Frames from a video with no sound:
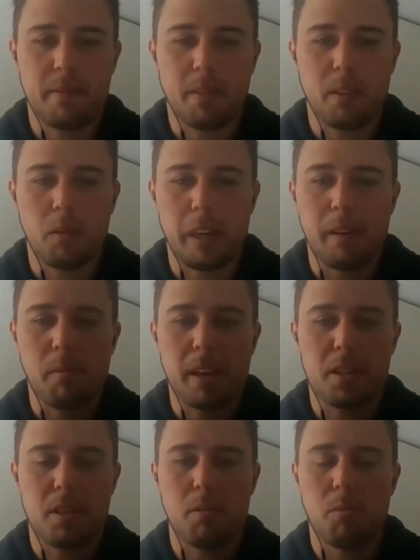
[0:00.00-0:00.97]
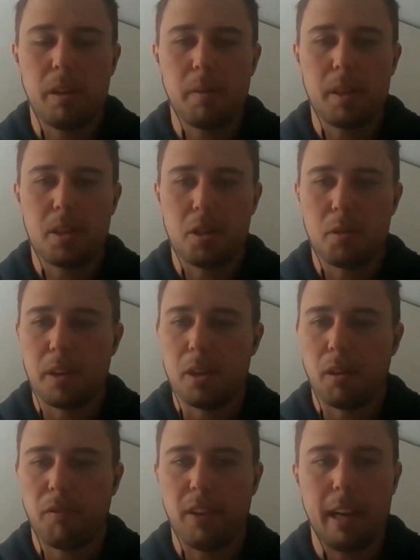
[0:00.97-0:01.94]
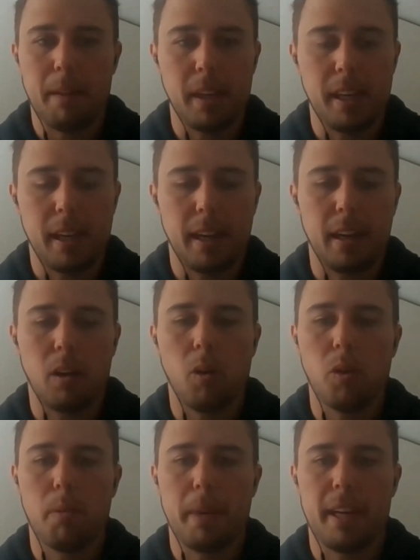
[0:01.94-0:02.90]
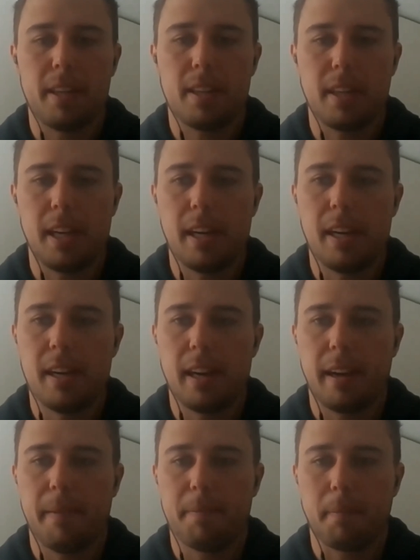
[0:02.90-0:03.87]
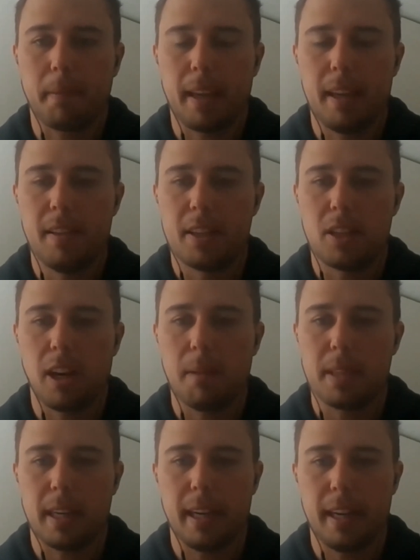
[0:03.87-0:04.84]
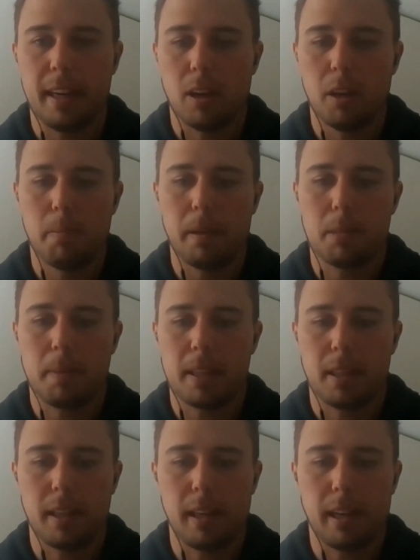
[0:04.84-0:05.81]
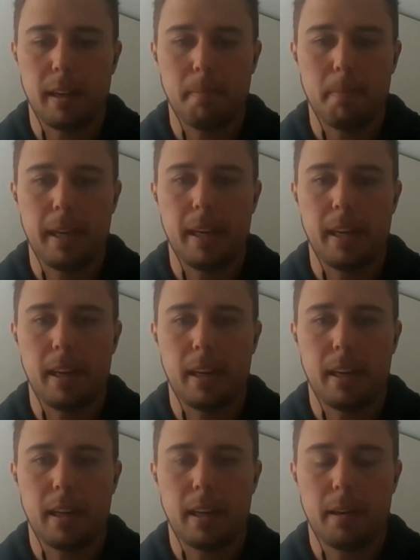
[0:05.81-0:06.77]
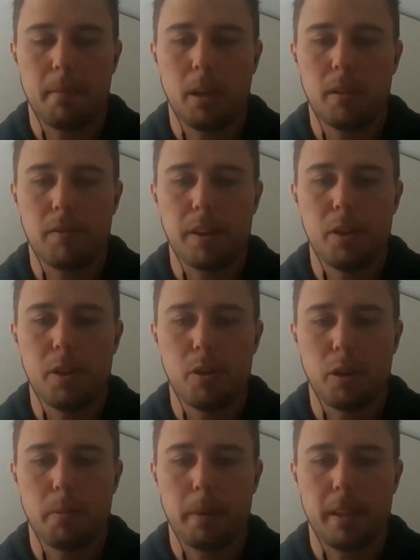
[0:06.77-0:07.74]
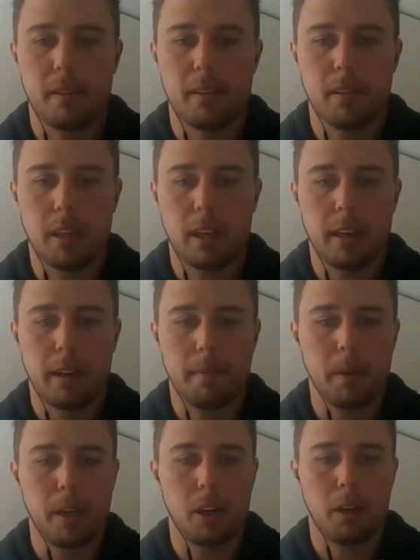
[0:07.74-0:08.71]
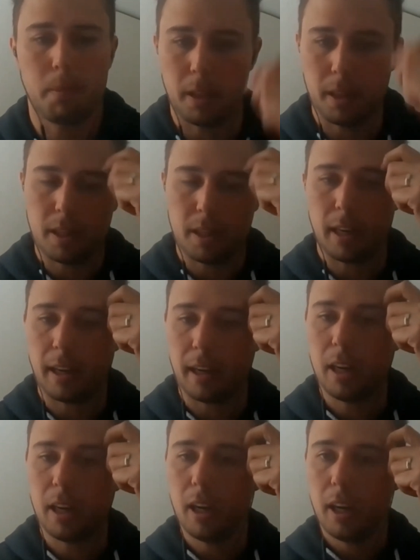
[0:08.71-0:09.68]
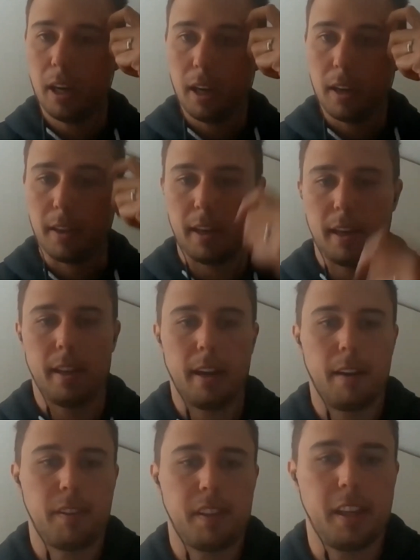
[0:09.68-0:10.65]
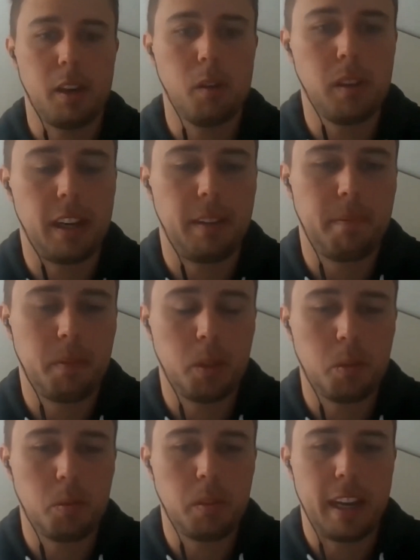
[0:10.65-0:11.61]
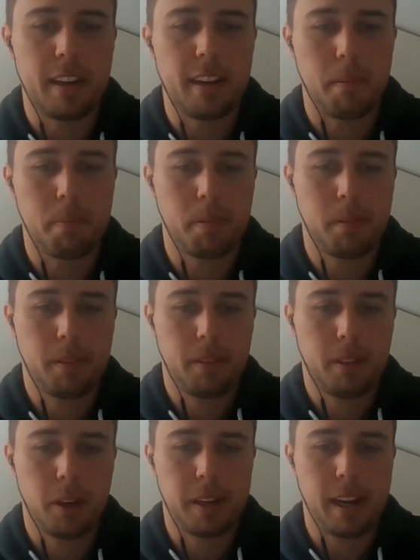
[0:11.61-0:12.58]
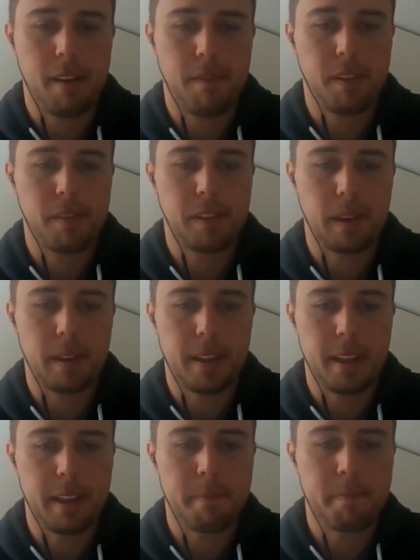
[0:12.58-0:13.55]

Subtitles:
we wish you and your family all the best in the times ahead. Hope, especially being over in Europe, and we hope that that everything will end up okay for everyone there.